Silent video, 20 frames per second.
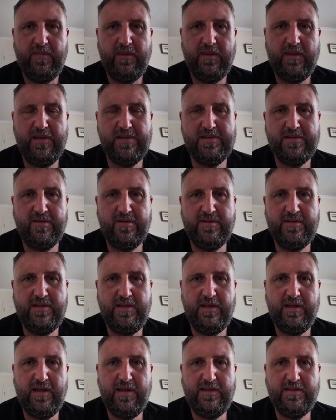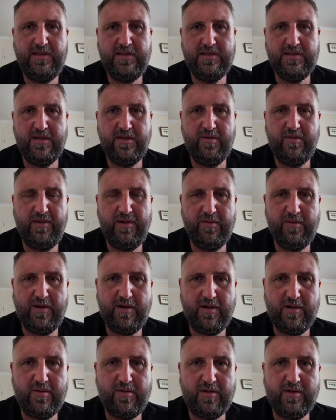This 1982
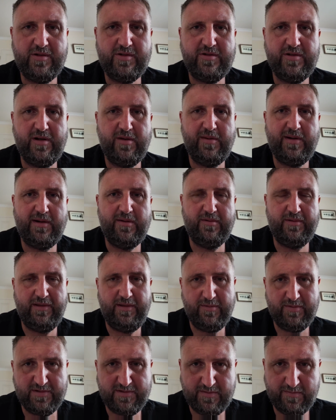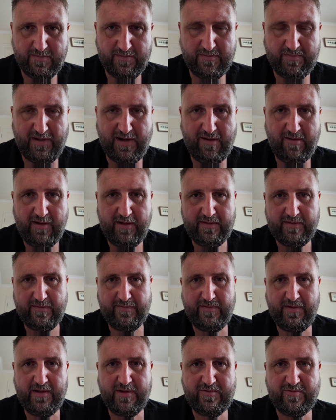UR Quattro Audi was apparently the
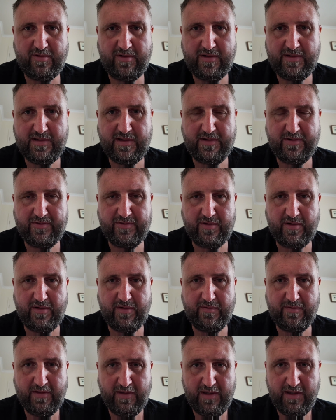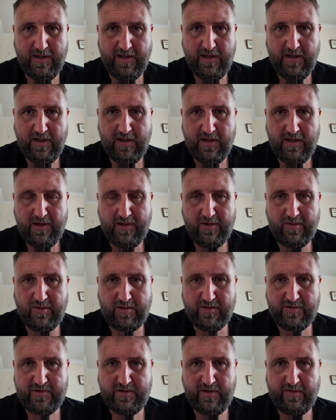first right-hand drive
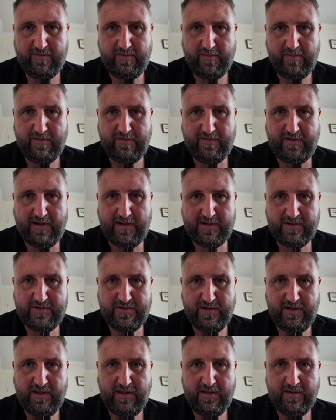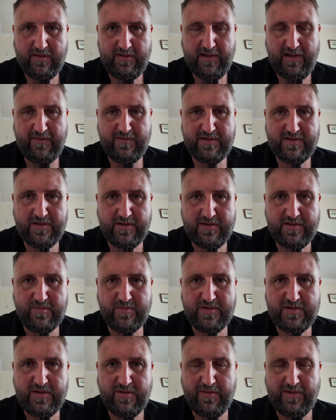Quattro from the factory. David Sutton
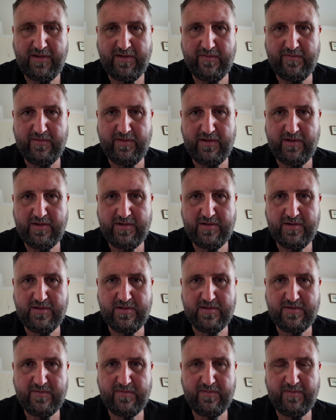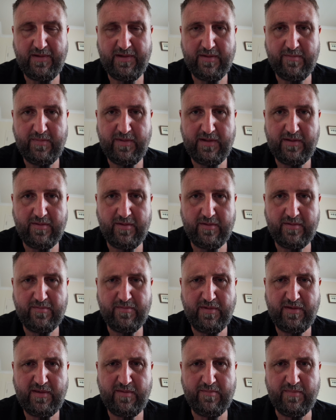was doing conversions in the mid
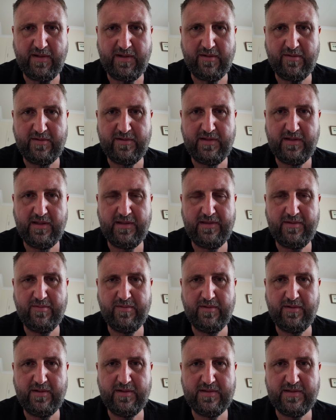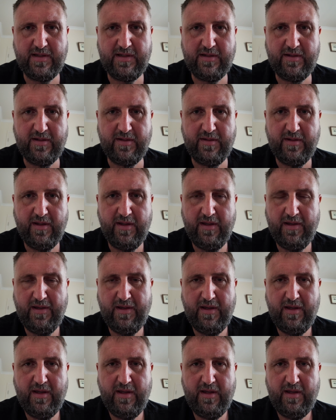1981. It said
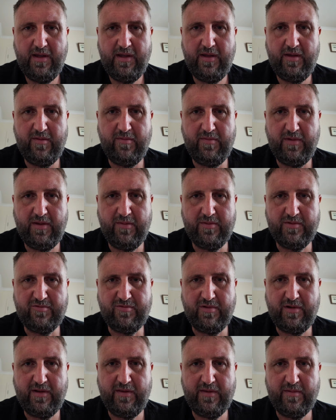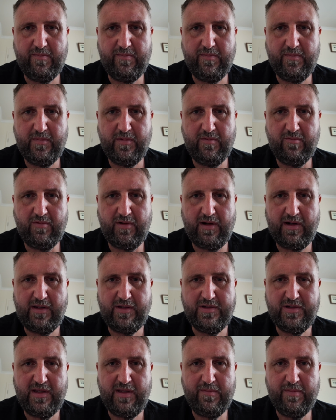he was running the Rally
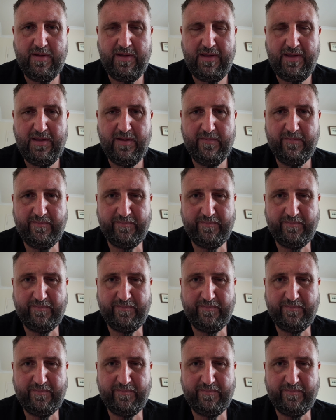GB